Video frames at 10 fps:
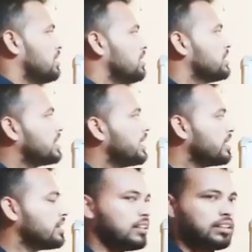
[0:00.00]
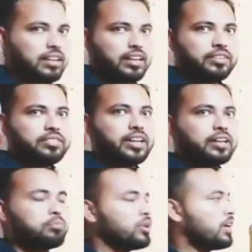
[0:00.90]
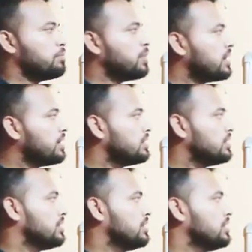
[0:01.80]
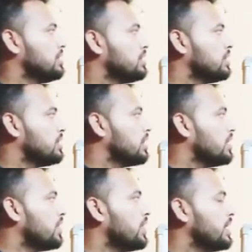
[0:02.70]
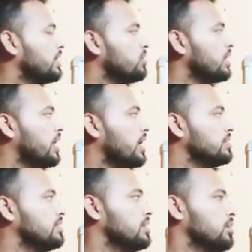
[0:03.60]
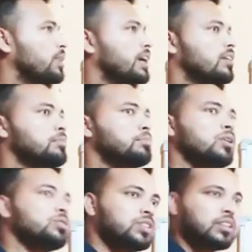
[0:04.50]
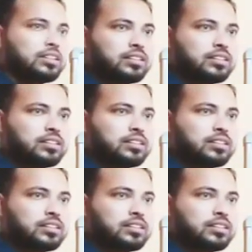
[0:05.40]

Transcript: we start a very important part in our day-to-day life, water pollution.